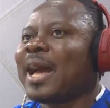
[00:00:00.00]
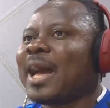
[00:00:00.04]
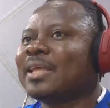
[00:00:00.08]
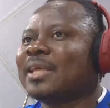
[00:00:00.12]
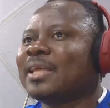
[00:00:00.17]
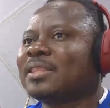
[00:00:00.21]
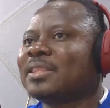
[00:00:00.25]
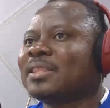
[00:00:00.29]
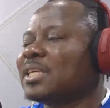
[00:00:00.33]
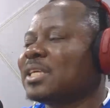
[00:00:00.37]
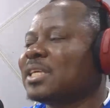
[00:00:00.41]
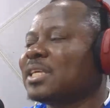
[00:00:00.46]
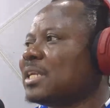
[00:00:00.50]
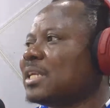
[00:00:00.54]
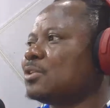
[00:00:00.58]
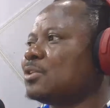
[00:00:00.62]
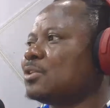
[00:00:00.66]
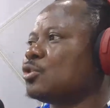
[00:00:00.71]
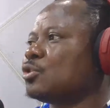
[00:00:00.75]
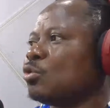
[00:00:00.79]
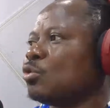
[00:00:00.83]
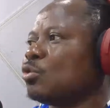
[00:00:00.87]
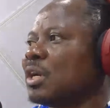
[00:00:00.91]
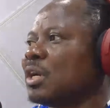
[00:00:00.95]
I think that
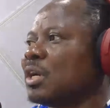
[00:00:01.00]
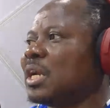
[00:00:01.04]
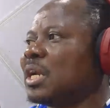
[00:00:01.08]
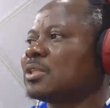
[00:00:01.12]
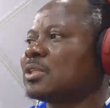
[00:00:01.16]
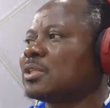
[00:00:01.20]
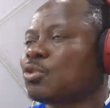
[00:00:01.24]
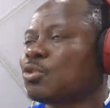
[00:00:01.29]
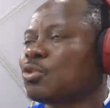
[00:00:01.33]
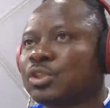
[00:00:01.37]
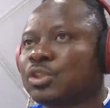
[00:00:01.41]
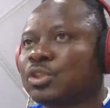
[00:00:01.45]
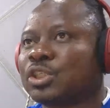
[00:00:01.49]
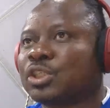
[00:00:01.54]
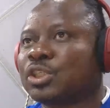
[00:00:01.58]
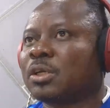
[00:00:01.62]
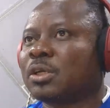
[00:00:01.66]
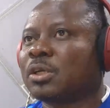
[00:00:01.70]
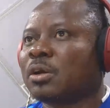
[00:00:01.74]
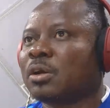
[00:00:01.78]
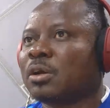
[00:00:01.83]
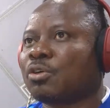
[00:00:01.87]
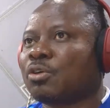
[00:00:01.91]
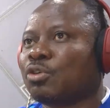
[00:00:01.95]
the two greatest
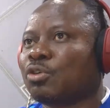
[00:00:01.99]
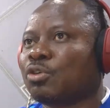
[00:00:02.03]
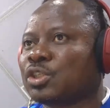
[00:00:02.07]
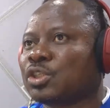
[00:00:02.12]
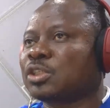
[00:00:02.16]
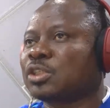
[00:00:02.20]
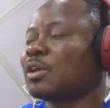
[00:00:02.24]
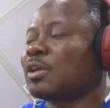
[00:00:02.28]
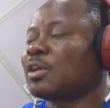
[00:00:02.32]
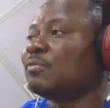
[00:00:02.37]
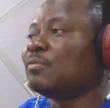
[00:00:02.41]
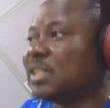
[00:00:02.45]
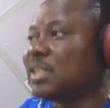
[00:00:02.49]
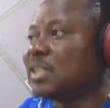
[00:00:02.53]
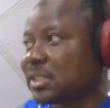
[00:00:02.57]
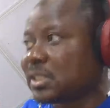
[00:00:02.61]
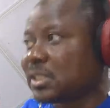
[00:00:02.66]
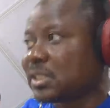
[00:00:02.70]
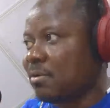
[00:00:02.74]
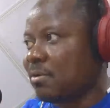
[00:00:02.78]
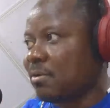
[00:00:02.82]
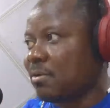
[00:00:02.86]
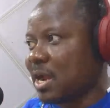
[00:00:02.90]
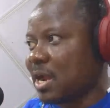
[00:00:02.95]
coaches of
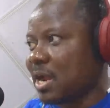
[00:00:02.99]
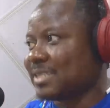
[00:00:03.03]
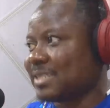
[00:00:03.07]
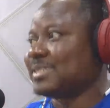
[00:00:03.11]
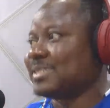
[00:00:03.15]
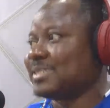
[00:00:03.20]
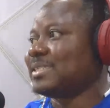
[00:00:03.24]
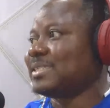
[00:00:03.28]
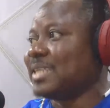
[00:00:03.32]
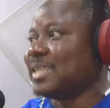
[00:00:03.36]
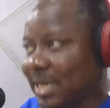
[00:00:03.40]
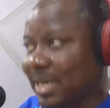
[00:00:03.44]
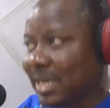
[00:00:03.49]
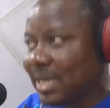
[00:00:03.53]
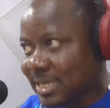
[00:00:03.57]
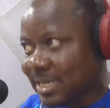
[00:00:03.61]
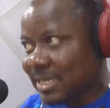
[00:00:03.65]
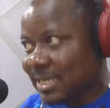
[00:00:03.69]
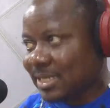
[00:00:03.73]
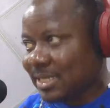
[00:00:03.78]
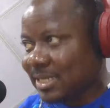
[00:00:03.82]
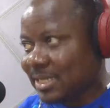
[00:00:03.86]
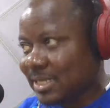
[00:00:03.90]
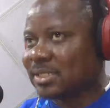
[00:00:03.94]
this era still
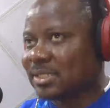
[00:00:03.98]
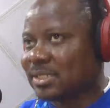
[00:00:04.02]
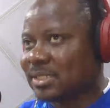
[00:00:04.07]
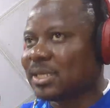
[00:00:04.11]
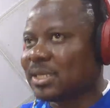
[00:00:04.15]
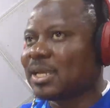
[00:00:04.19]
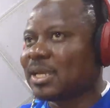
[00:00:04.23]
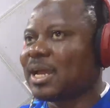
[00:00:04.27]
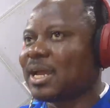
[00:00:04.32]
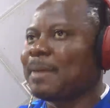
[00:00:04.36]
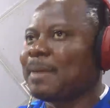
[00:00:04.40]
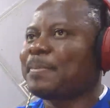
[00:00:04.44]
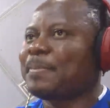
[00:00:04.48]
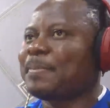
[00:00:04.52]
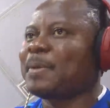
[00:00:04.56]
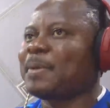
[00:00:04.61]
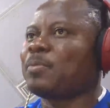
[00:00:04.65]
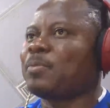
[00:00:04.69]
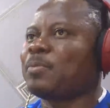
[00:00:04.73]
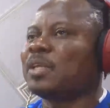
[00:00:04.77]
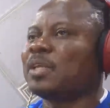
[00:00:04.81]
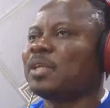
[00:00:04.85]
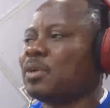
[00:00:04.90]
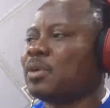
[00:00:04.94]
is
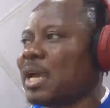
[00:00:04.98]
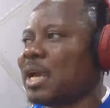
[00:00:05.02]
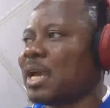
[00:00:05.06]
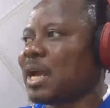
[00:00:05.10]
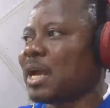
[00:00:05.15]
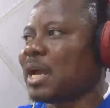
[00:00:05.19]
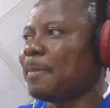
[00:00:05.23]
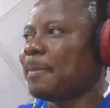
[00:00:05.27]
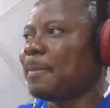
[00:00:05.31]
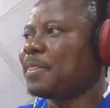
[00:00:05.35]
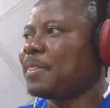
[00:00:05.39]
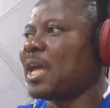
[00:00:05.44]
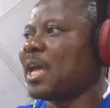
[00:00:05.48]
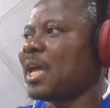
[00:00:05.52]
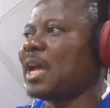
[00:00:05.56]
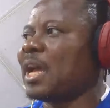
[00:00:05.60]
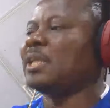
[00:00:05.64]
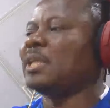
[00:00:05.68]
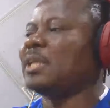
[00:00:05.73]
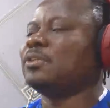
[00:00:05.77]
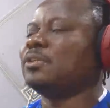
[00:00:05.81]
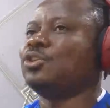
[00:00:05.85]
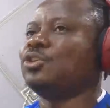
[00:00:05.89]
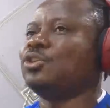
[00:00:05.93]
Pep Guardiola
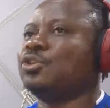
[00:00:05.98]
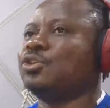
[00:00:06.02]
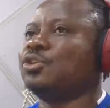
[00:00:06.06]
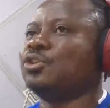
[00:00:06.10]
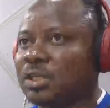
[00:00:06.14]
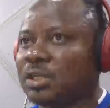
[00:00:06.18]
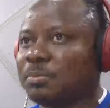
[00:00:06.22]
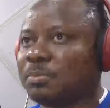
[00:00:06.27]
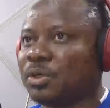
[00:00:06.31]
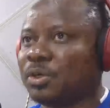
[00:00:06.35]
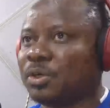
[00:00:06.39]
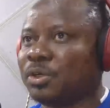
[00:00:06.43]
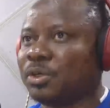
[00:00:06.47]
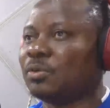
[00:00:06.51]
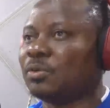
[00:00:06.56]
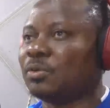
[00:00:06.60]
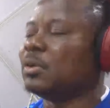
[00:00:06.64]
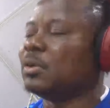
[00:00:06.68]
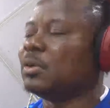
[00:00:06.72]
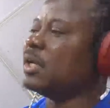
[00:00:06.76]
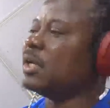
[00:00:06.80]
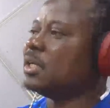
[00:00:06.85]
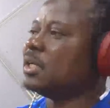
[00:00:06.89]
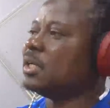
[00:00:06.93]
and Jose Mourinho.
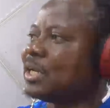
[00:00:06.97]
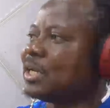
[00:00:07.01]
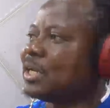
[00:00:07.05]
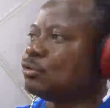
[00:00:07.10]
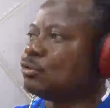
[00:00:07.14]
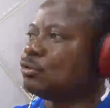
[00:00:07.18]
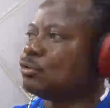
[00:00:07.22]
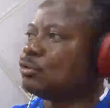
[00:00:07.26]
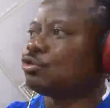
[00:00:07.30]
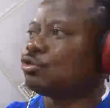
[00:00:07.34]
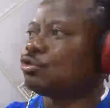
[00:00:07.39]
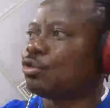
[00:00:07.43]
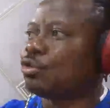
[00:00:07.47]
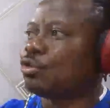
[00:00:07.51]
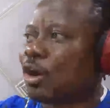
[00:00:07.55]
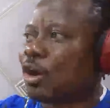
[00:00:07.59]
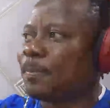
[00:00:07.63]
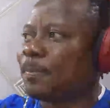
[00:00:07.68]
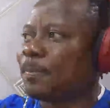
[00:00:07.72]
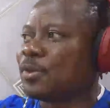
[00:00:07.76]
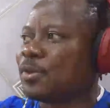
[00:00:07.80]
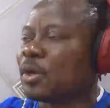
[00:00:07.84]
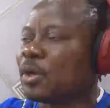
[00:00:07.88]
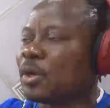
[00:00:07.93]
Then you throw
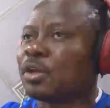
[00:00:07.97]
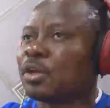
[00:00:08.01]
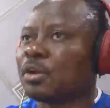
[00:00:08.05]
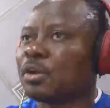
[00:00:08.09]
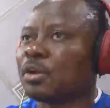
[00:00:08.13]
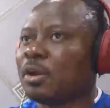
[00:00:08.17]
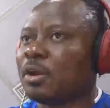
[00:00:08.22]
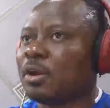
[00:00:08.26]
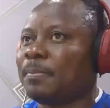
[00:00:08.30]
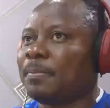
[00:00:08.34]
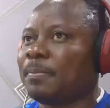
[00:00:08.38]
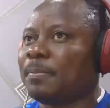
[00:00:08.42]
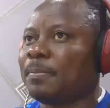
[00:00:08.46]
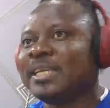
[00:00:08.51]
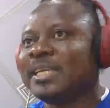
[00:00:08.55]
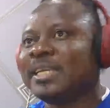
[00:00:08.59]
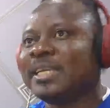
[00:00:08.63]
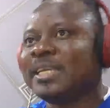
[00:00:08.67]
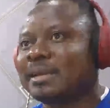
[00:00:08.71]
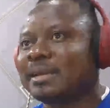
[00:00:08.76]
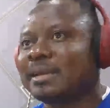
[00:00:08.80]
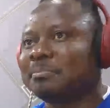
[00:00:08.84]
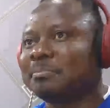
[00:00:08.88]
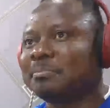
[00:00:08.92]
up Jurgen Klopp in
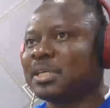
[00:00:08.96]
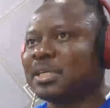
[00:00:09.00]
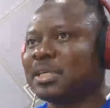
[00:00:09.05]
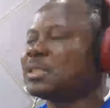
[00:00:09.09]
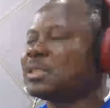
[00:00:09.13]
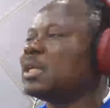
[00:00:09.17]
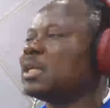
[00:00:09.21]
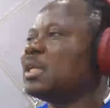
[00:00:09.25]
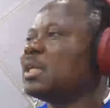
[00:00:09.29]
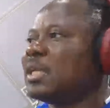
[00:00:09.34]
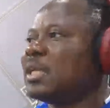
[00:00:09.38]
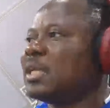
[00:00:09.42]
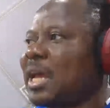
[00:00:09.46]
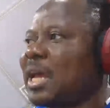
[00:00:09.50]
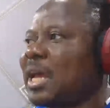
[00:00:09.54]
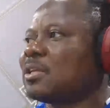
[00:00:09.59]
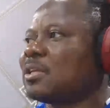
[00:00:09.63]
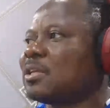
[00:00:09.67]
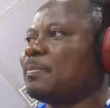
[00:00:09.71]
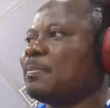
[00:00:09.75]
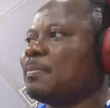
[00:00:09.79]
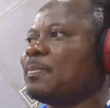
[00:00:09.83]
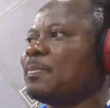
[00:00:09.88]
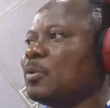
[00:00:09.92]
that mix. Now,
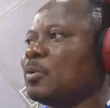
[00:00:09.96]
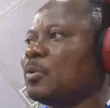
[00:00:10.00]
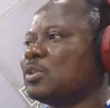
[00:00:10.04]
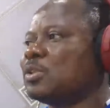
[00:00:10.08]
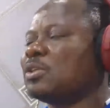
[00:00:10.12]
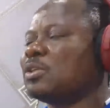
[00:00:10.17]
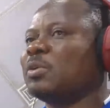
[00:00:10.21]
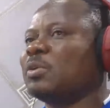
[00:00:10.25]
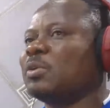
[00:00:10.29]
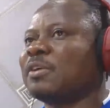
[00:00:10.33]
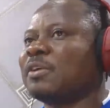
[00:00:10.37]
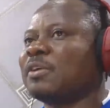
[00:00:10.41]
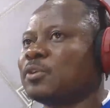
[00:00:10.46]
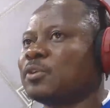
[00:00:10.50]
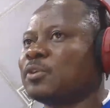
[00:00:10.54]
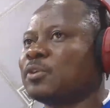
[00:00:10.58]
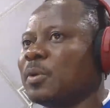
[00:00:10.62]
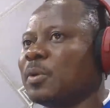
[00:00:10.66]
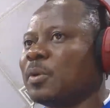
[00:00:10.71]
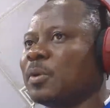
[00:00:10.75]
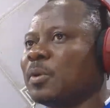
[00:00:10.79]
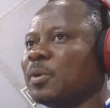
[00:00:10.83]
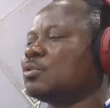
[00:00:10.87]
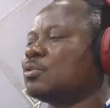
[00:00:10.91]
some people will say, what of
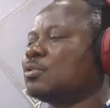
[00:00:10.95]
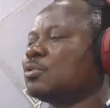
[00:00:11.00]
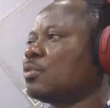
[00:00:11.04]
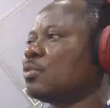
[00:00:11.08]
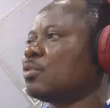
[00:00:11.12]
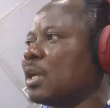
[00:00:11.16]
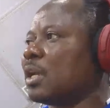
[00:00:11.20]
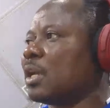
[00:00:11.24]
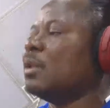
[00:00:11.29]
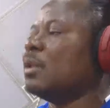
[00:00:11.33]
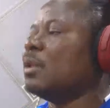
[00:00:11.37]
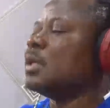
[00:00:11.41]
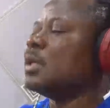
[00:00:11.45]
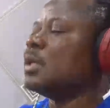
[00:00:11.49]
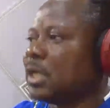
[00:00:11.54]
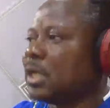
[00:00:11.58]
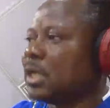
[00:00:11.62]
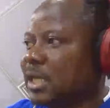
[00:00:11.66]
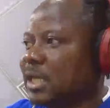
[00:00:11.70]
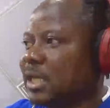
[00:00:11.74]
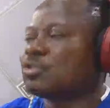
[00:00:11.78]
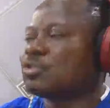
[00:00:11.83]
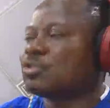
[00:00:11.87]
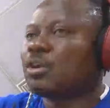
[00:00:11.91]
Thomas Tuchel?
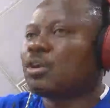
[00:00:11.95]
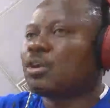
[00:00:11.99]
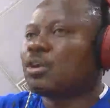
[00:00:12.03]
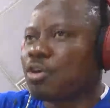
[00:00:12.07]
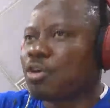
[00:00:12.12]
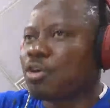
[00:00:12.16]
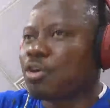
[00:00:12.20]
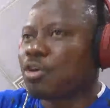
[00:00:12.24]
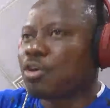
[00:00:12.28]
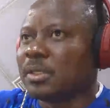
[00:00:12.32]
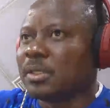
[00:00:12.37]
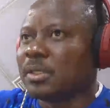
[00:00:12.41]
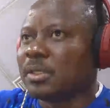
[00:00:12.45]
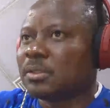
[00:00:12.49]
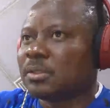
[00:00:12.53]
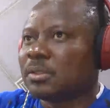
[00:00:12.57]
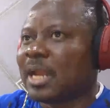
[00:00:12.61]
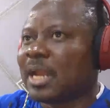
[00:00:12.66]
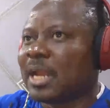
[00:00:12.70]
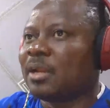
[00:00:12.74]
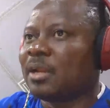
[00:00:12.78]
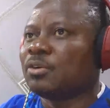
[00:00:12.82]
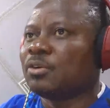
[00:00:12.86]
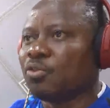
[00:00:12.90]
It's going to come in.
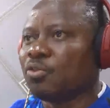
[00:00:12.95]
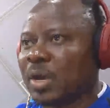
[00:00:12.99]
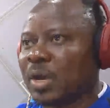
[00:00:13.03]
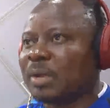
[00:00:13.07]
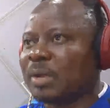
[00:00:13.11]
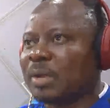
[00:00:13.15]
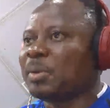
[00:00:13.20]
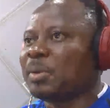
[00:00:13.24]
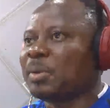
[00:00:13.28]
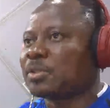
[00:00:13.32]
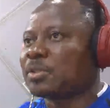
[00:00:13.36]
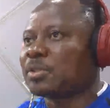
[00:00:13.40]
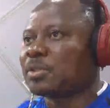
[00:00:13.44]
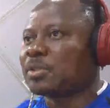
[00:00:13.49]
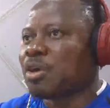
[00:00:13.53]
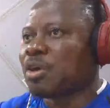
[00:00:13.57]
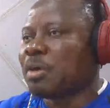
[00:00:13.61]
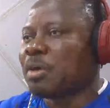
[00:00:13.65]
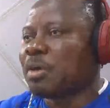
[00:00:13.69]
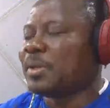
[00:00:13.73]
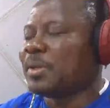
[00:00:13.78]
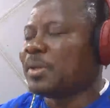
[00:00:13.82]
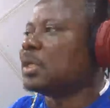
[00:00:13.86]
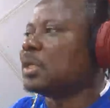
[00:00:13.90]
I don't know when, but it's going to
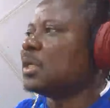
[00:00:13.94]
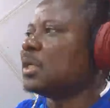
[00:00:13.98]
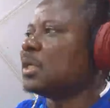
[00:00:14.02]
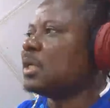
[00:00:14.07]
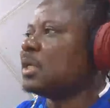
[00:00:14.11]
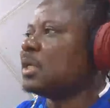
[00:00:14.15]
come in.